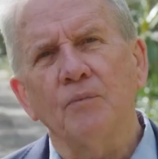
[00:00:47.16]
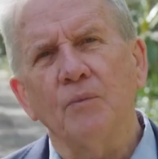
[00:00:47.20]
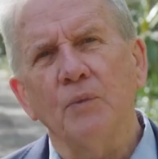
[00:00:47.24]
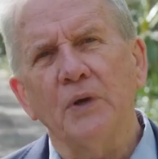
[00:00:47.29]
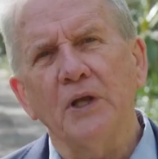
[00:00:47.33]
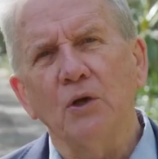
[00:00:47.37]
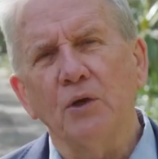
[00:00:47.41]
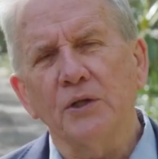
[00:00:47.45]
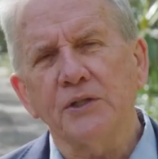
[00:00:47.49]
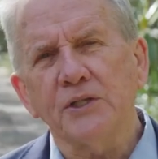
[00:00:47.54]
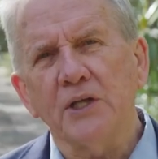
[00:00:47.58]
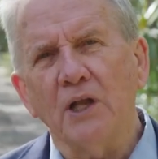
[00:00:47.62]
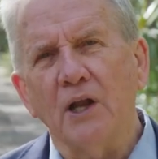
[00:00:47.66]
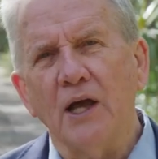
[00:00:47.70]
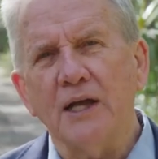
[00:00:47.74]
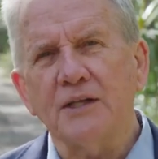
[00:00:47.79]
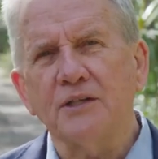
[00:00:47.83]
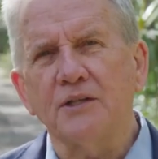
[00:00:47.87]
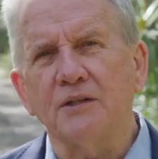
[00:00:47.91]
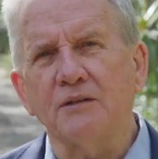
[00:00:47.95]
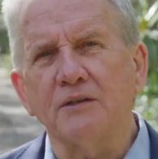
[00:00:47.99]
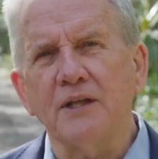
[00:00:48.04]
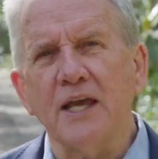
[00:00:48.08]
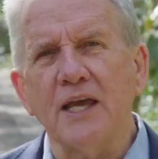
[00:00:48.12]
We'd also
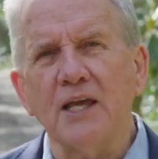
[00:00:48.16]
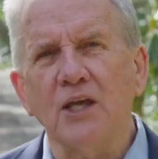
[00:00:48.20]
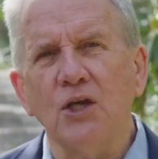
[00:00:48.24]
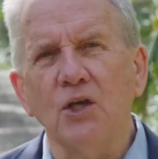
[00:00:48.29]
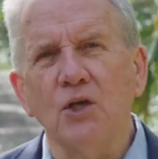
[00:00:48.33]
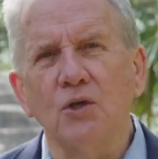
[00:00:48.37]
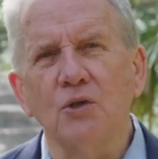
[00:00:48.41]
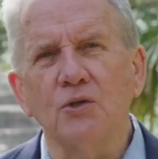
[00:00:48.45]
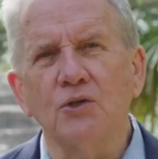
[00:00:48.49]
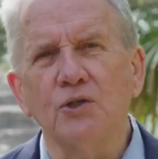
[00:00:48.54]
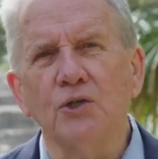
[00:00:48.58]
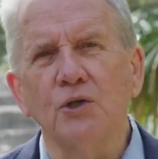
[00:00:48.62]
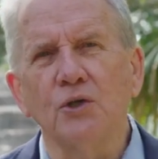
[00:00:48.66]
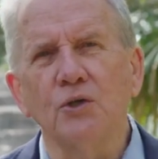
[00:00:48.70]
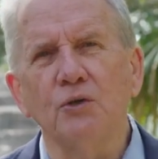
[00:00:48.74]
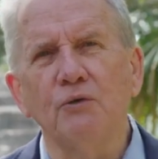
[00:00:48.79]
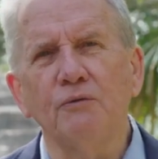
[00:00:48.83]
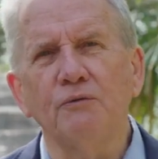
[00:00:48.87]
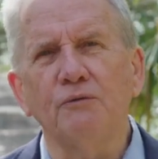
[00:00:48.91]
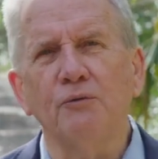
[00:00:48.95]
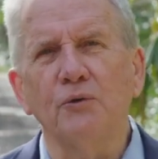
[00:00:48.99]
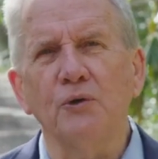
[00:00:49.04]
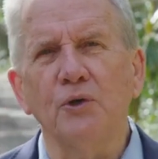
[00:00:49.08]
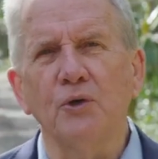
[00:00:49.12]
like to thank you
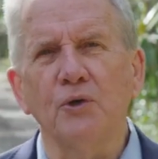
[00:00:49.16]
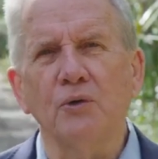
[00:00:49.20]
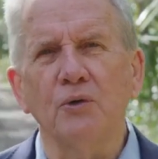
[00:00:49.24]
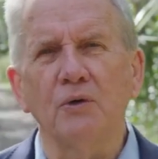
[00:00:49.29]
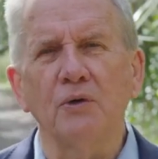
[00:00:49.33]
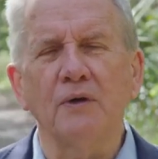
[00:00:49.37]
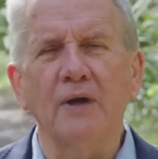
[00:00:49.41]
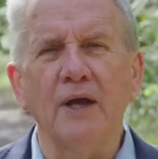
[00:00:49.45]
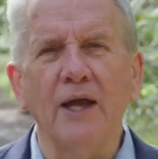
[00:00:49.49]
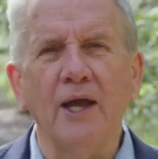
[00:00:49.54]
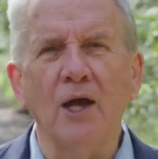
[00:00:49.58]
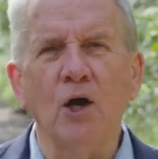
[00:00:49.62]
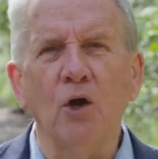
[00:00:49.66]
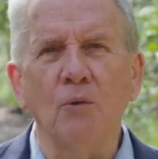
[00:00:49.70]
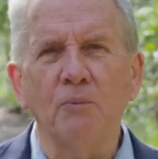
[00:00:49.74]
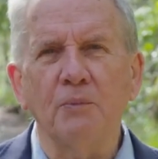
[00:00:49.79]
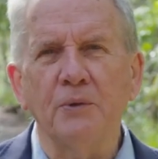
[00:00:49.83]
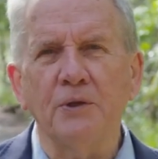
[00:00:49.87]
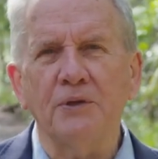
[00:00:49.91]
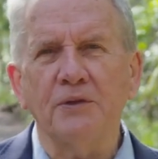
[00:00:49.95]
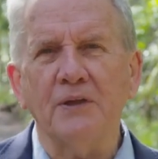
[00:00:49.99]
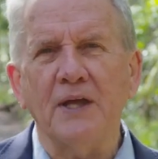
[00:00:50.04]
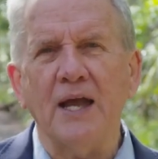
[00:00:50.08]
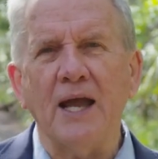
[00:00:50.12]
too for your help
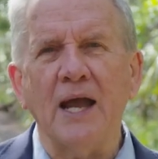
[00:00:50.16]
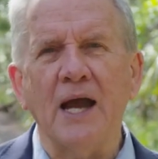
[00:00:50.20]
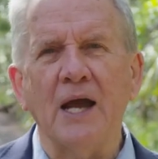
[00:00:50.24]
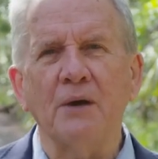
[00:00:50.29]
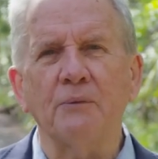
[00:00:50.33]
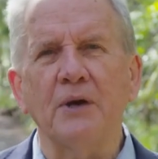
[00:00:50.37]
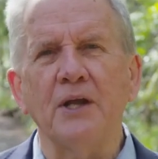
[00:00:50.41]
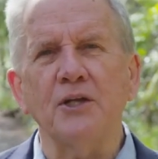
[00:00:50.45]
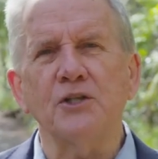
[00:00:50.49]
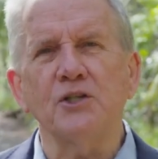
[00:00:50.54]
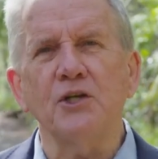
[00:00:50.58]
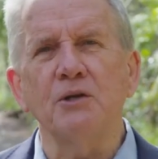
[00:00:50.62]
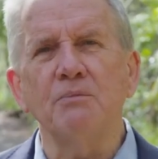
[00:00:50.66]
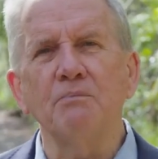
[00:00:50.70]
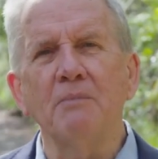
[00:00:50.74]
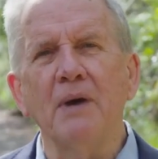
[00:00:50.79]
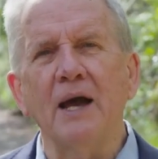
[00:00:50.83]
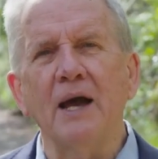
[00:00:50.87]
with the outreach in